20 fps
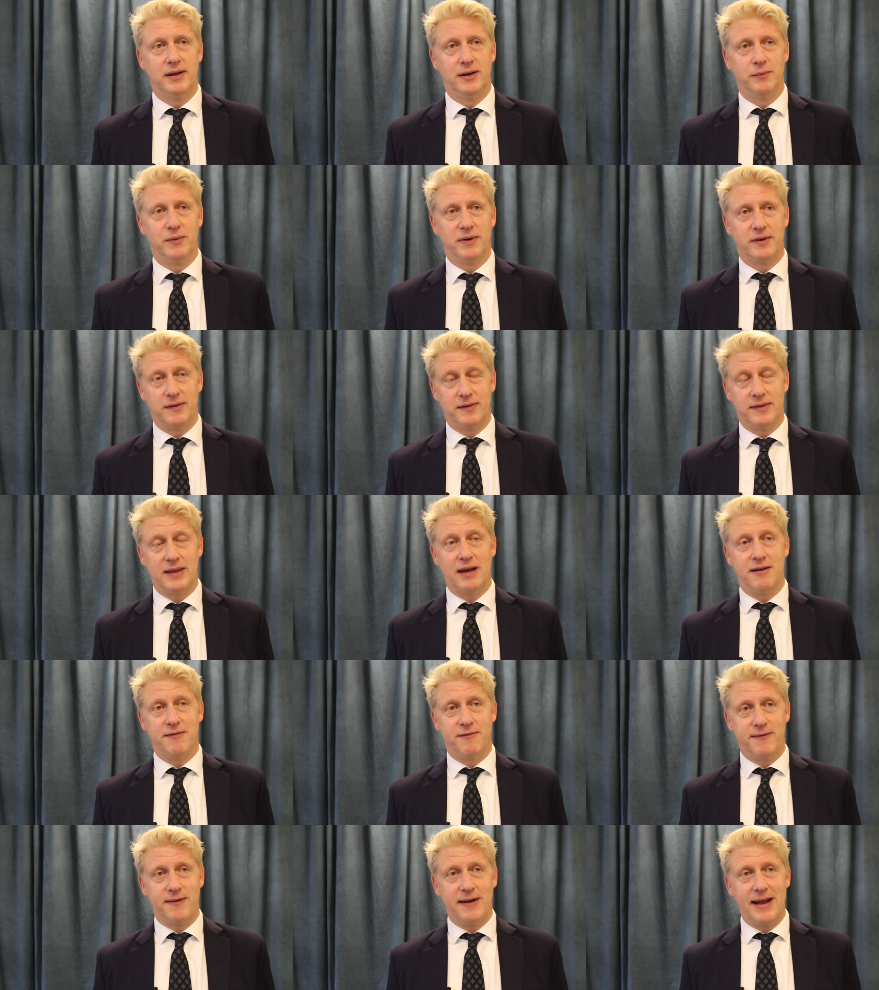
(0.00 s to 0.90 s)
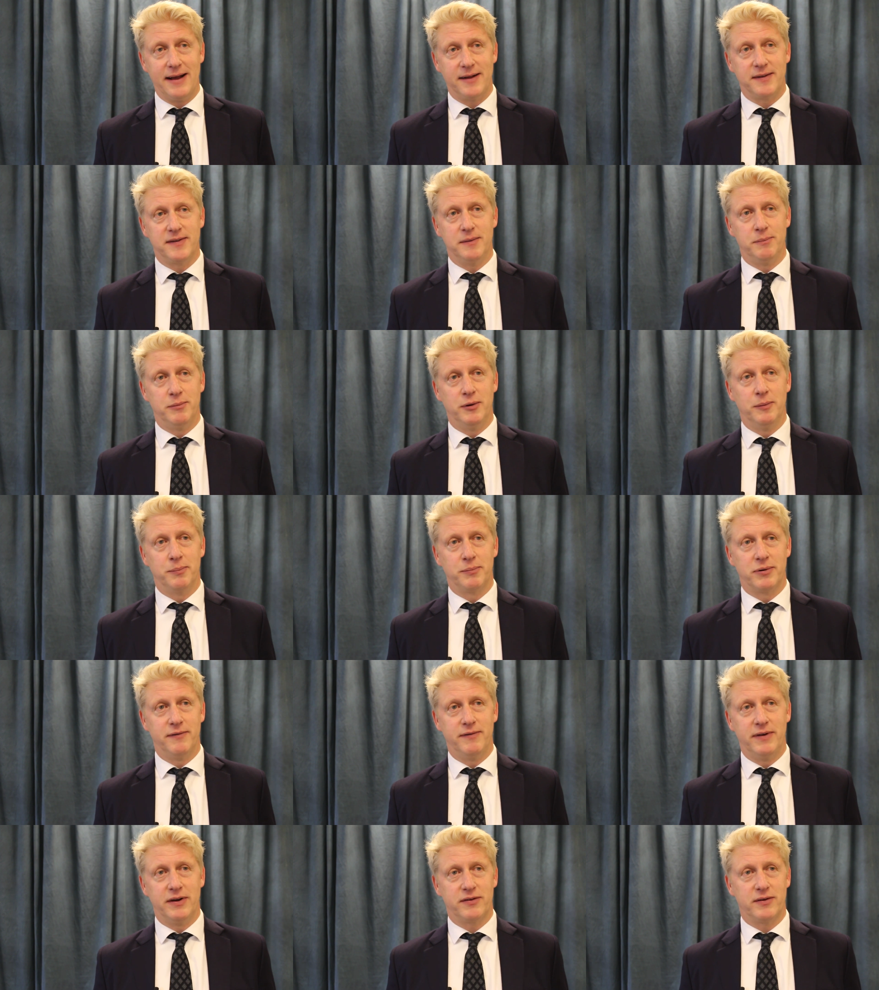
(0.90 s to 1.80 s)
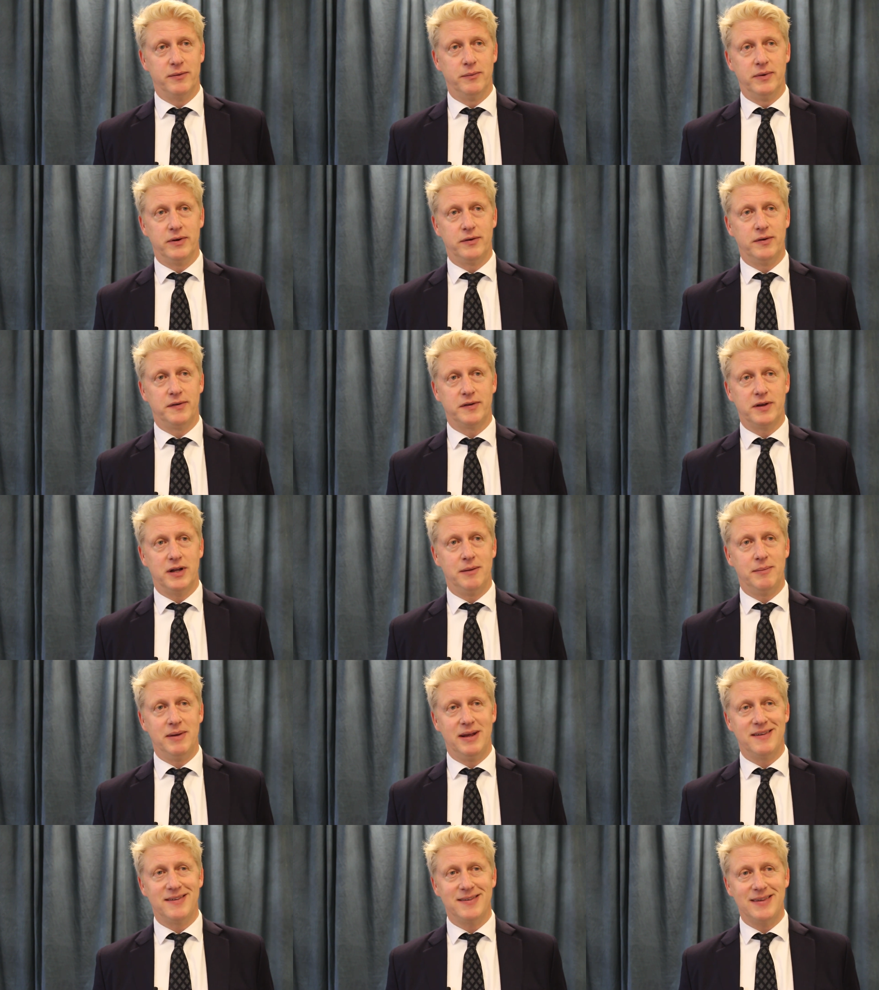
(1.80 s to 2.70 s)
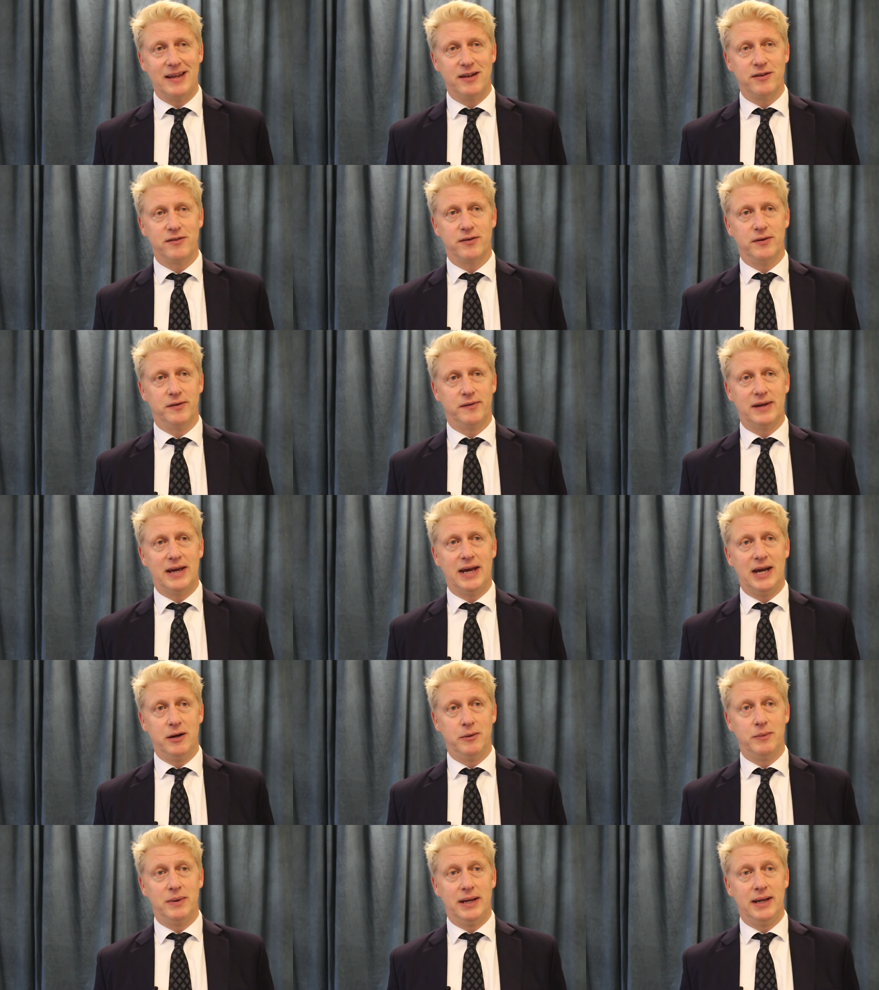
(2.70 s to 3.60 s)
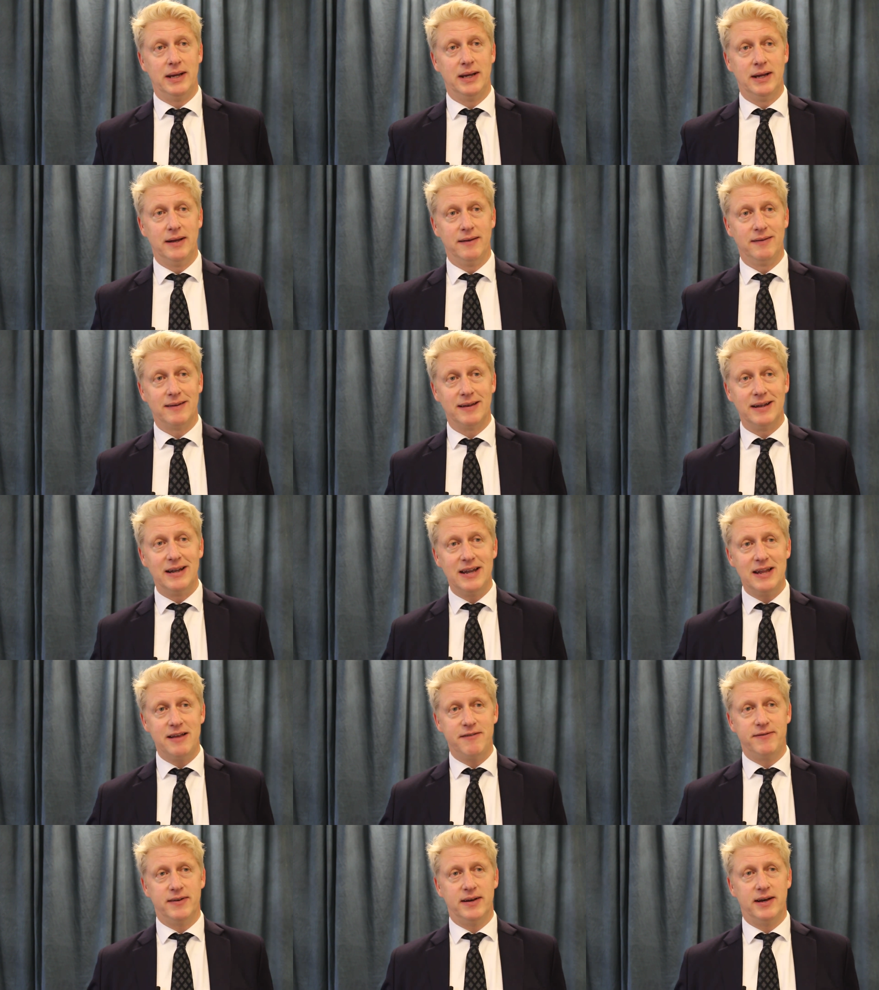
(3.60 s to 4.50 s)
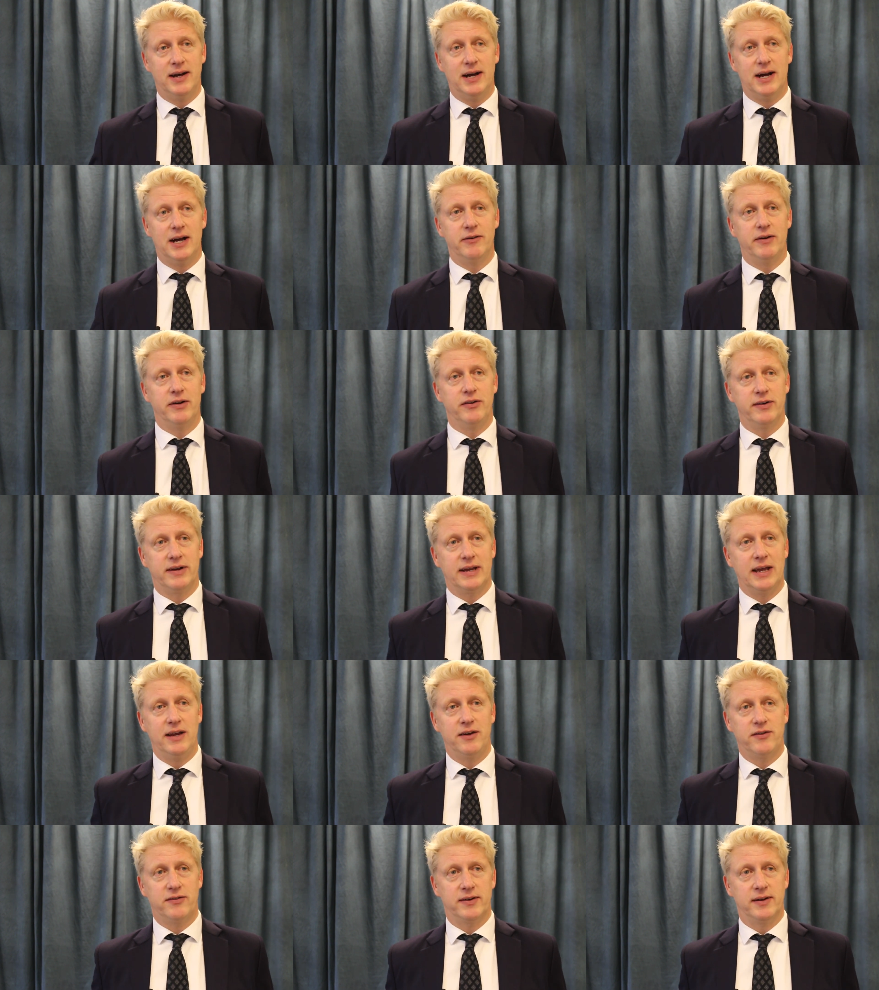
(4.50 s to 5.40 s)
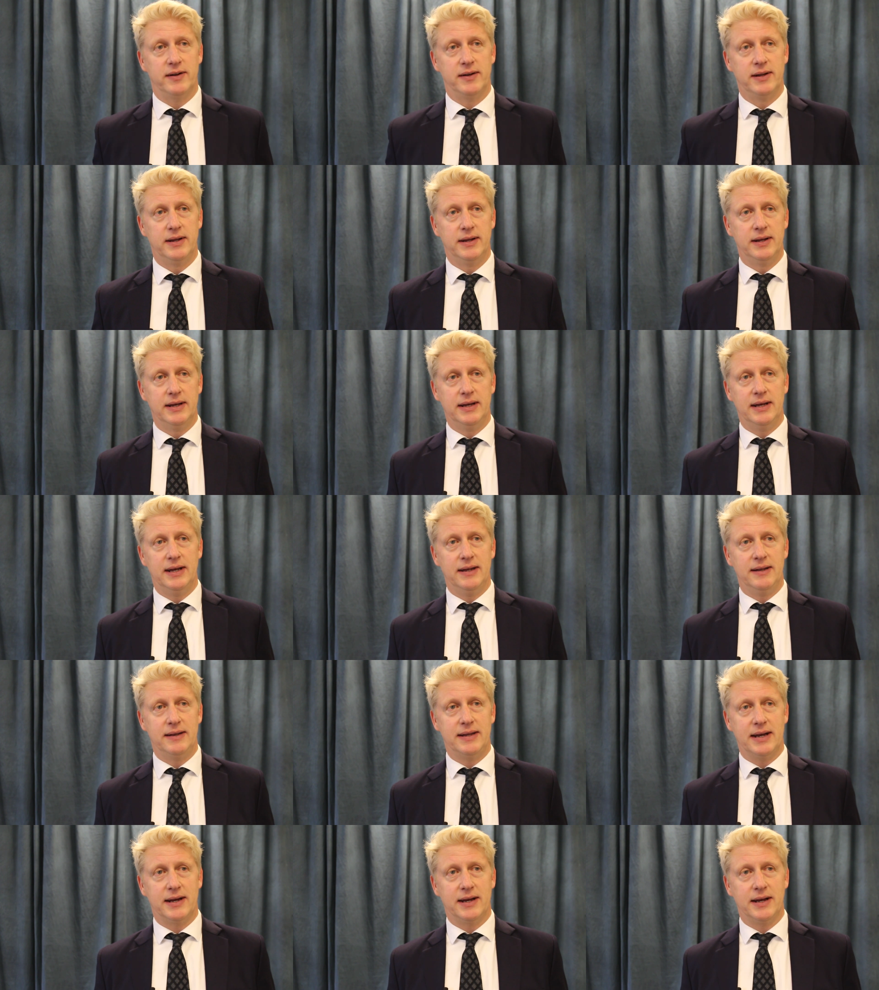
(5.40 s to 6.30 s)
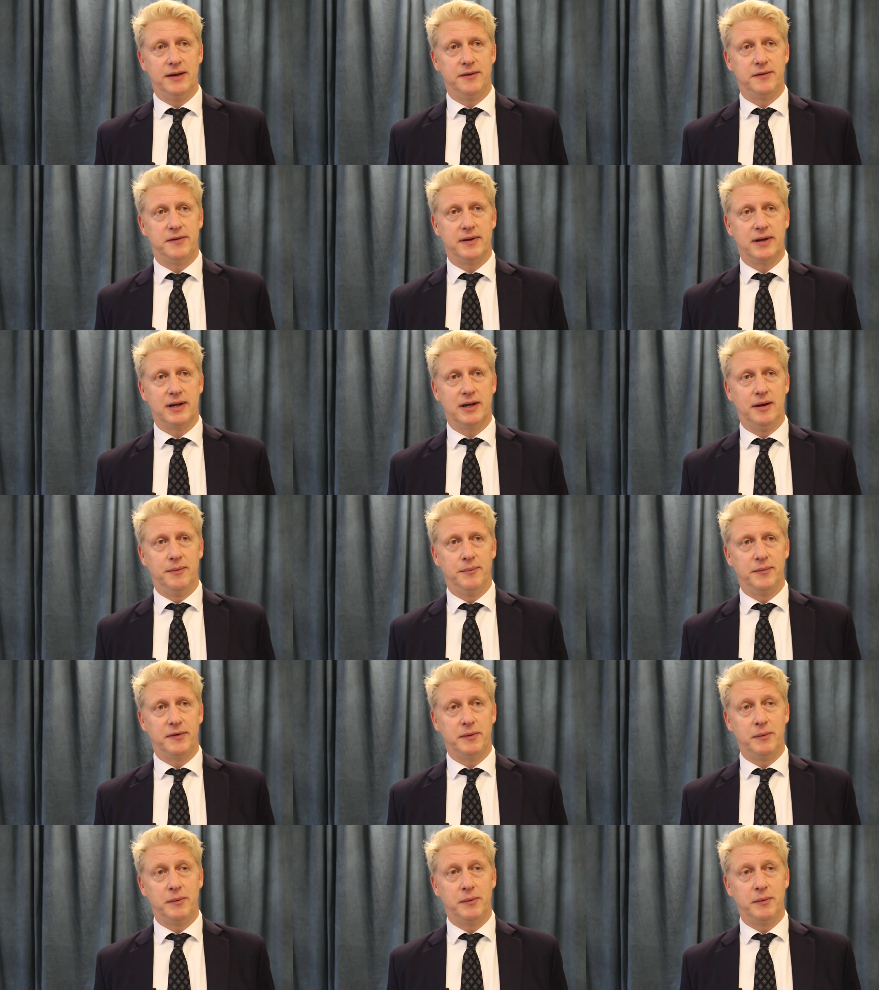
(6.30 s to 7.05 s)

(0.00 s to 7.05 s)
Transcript: which is that flexible provision, which is going to be essential to how we deliver higher education in decades to come.